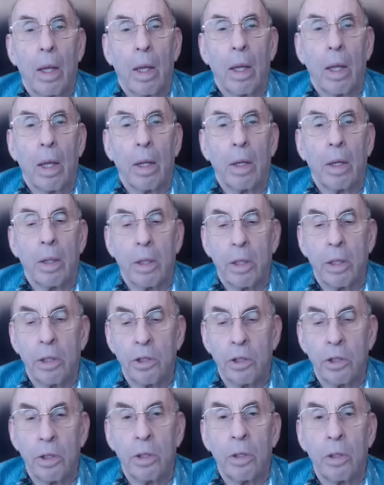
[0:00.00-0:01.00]
In
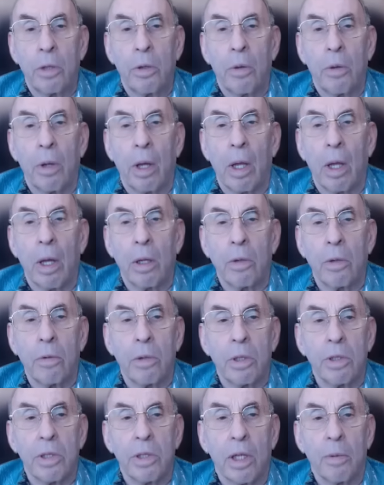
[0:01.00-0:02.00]
addition to the
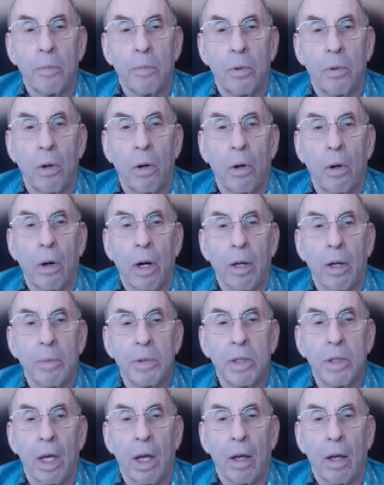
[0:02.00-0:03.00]
countries and
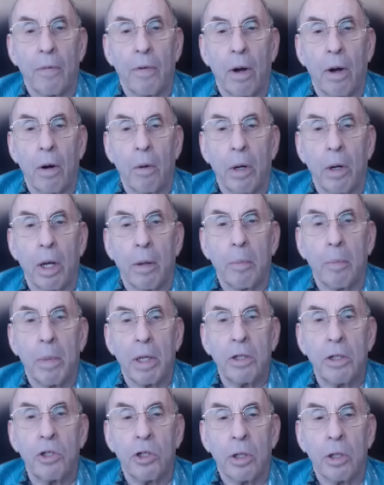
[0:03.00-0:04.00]
programs I've already
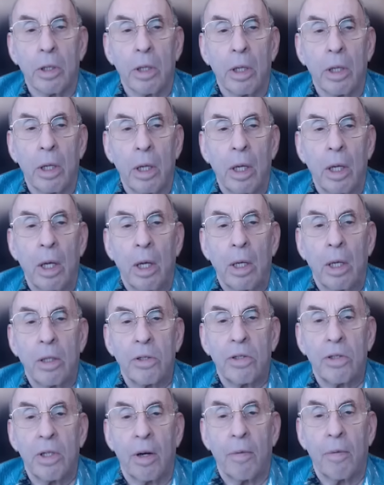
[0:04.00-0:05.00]
mentioned,
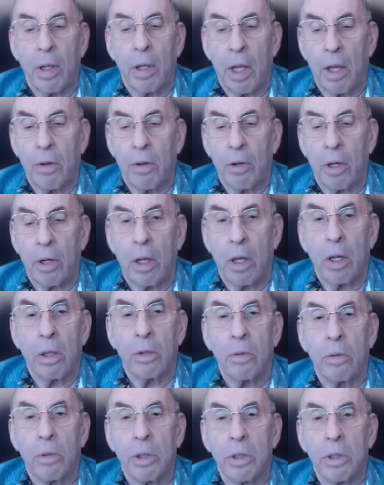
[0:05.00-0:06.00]
several other
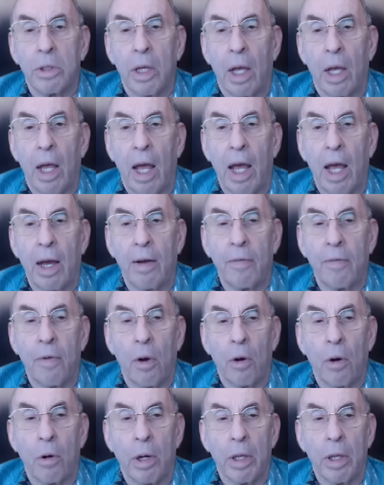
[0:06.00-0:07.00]
countries have
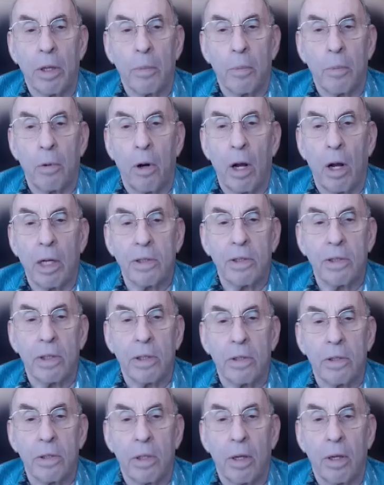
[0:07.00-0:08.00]
or are in the
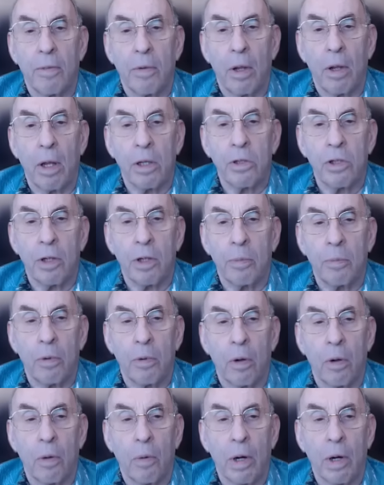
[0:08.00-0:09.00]
process of launching
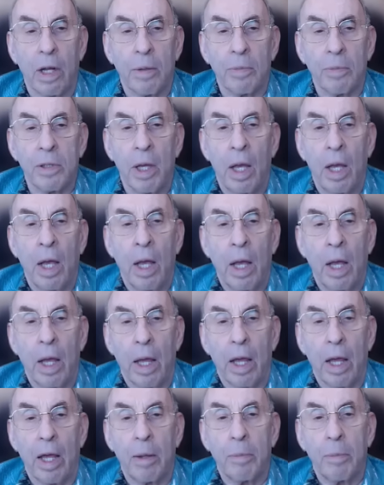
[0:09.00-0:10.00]
programs
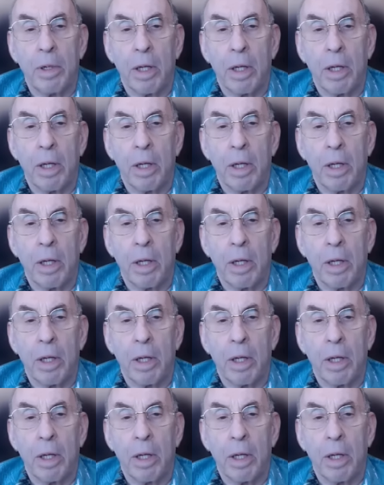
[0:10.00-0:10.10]
aimed at